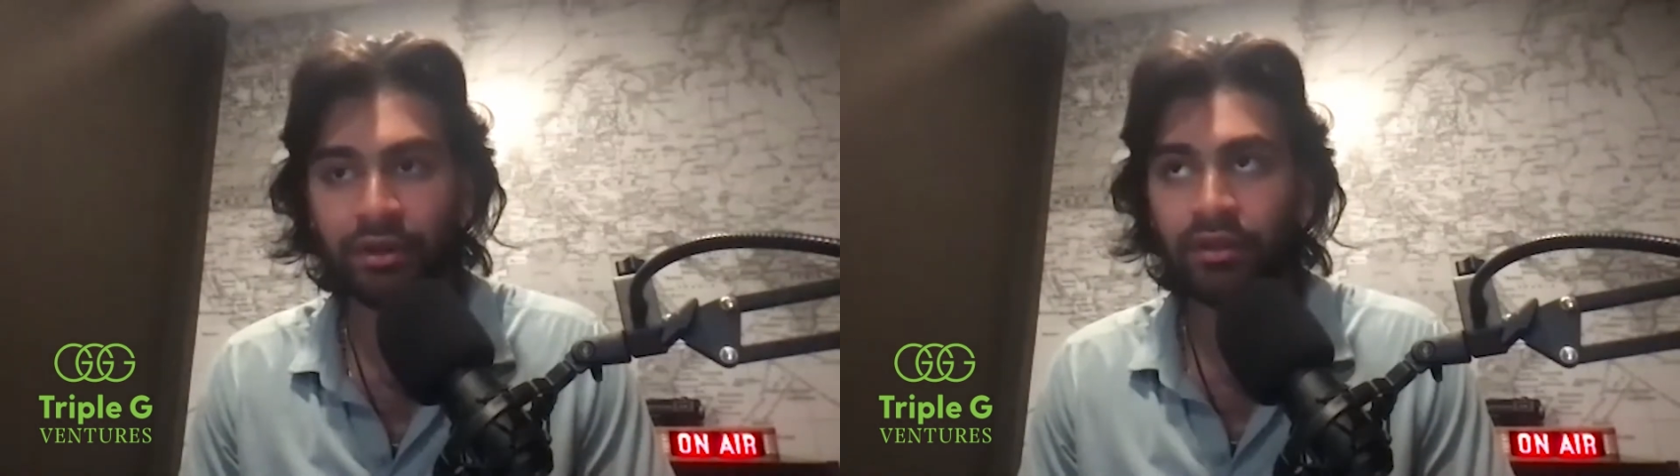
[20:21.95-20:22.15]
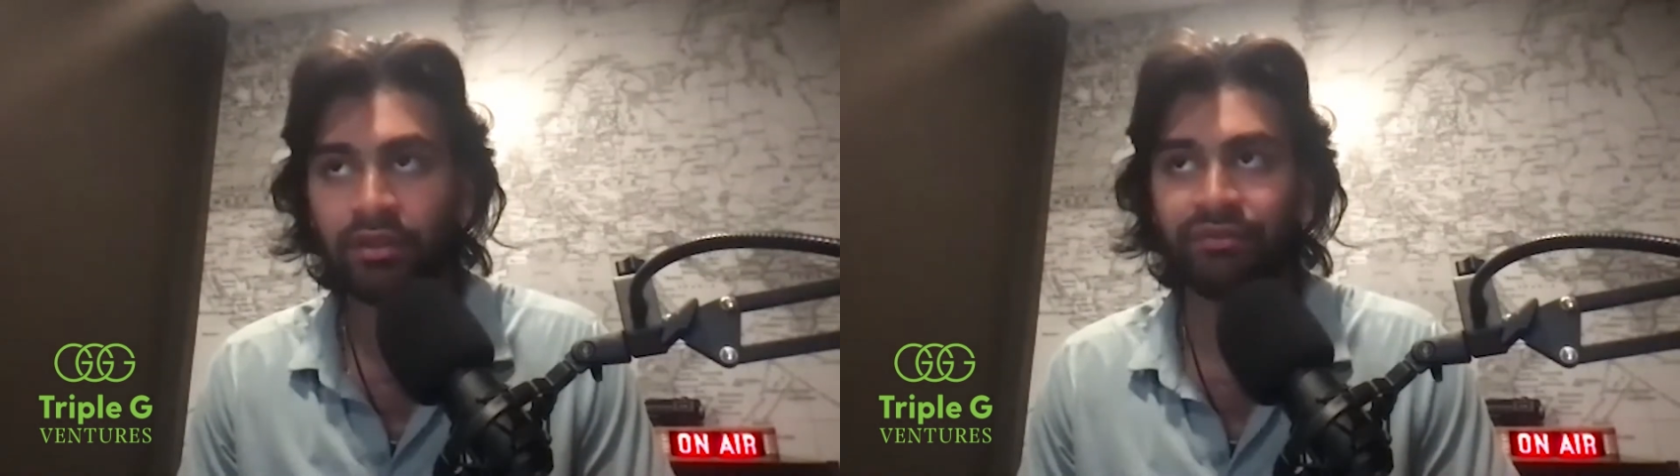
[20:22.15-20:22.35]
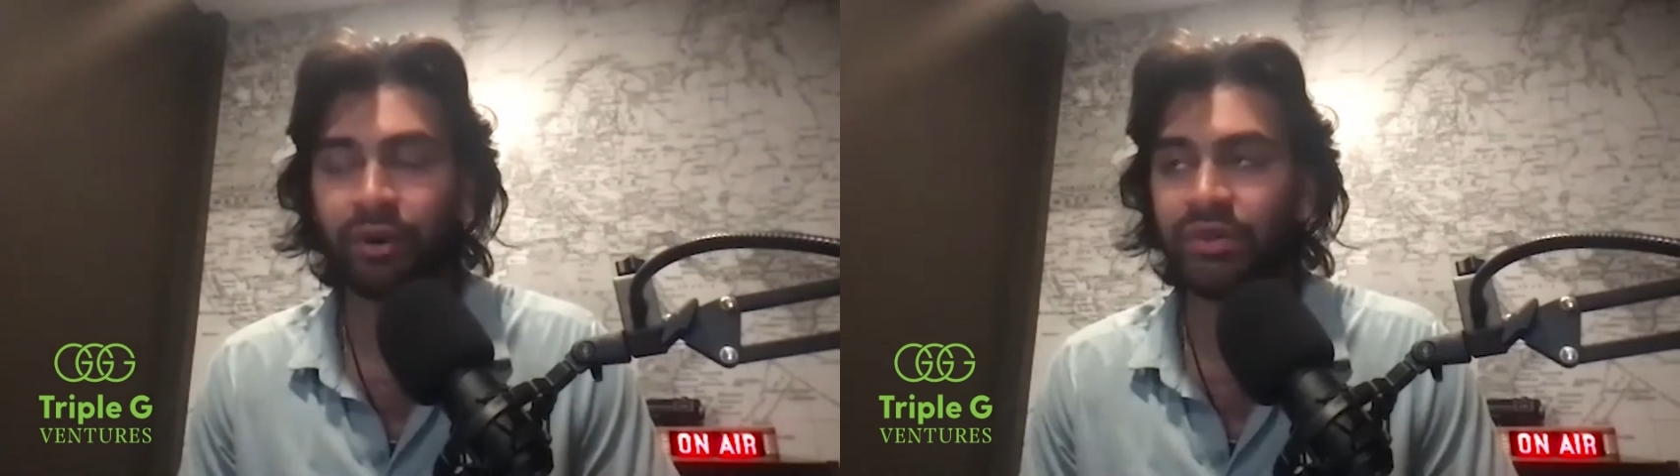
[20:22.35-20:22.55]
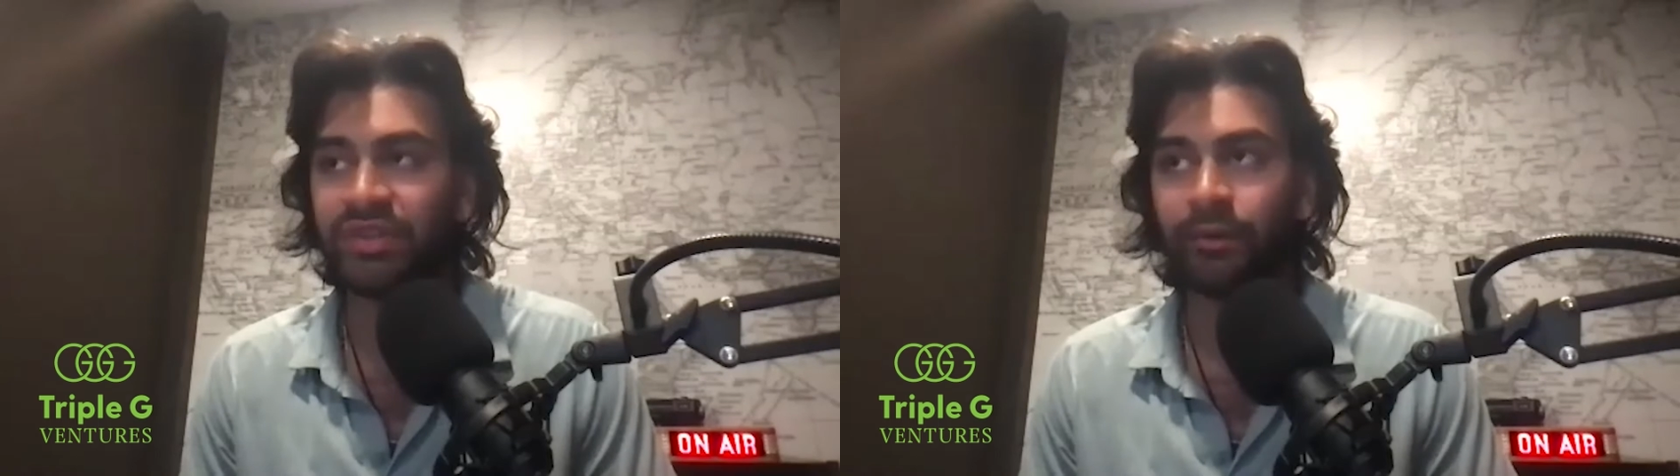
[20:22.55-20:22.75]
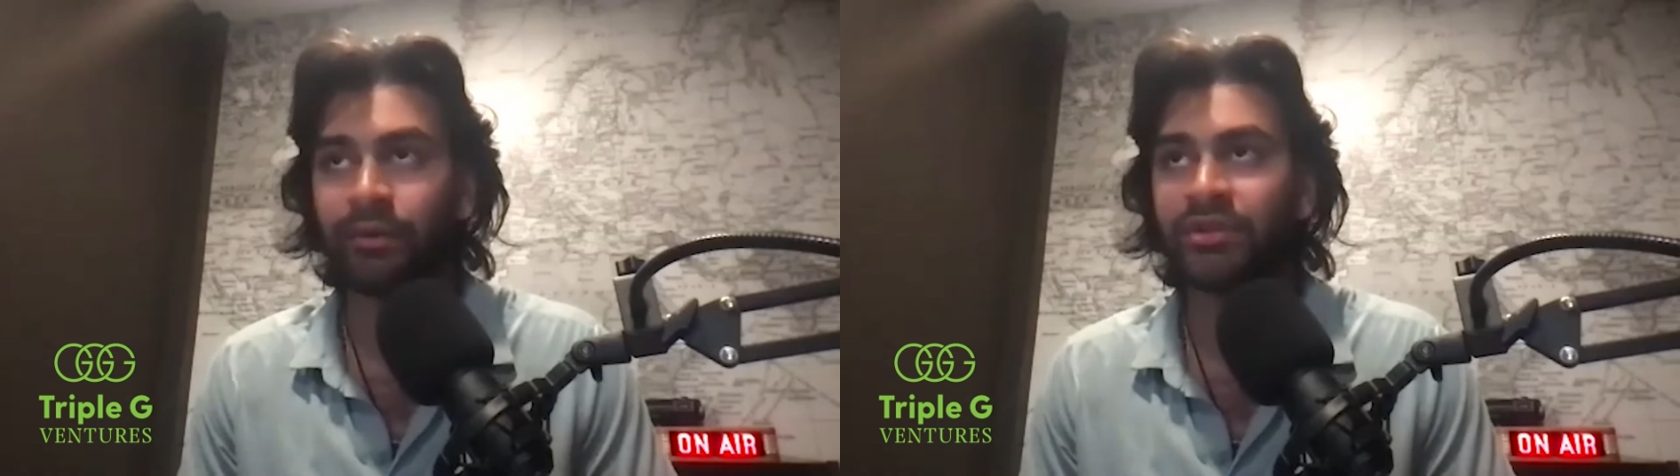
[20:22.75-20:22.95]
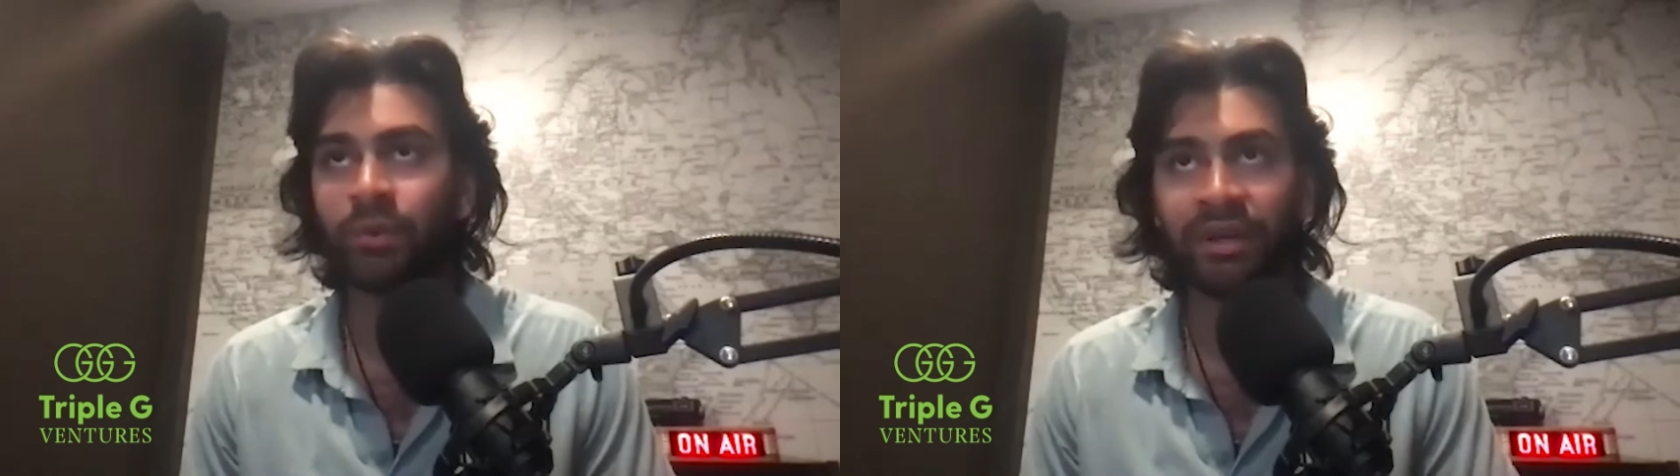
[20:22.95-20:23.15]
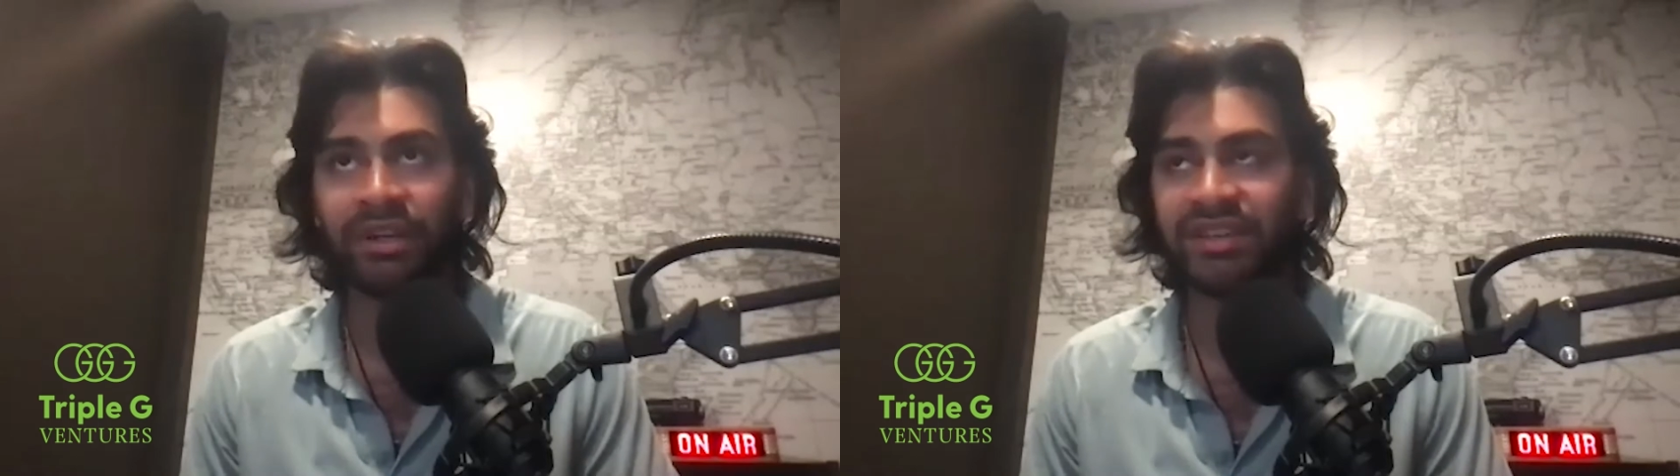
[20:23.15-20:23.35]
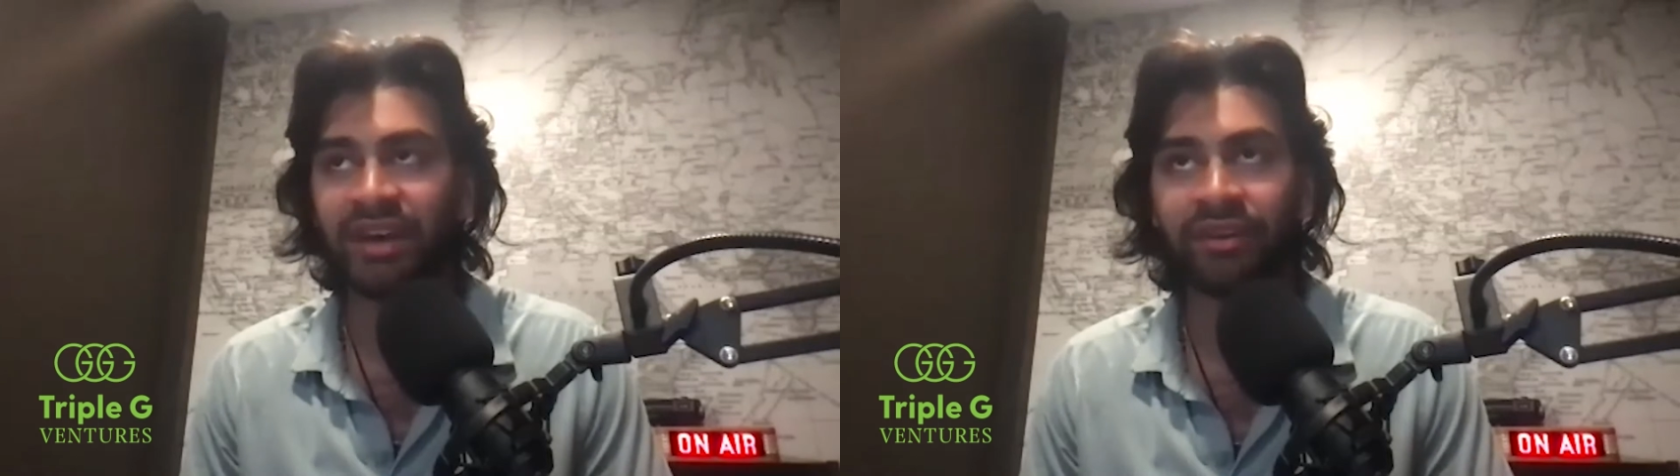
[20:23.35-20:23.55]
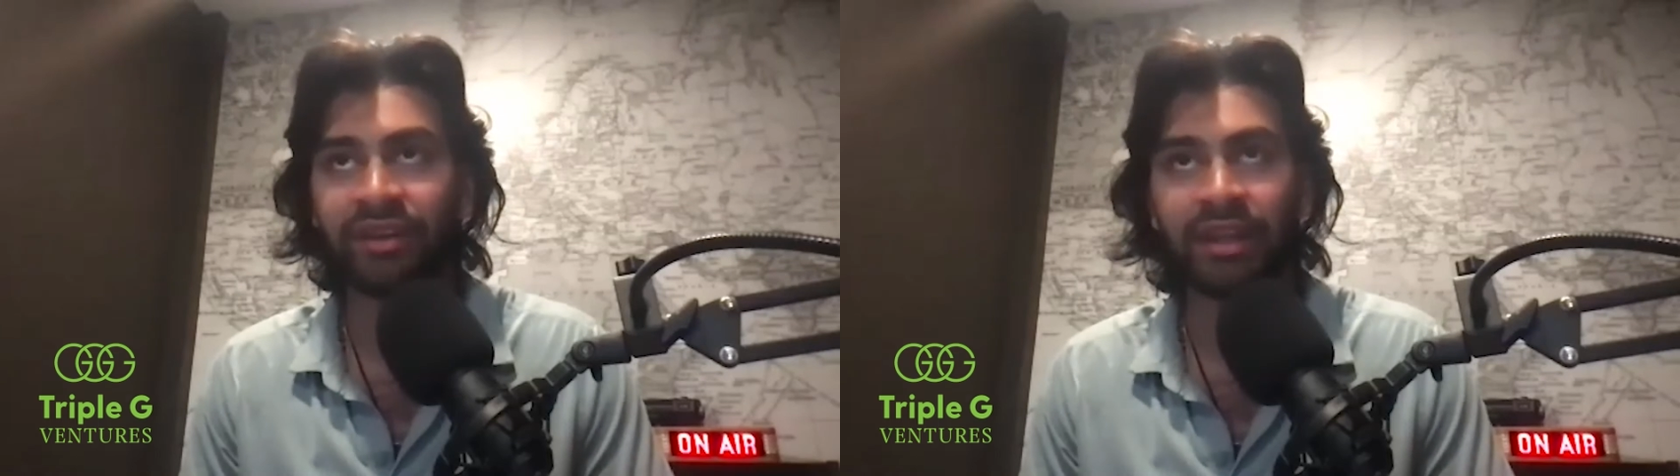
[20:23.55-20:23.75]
the folks that were 27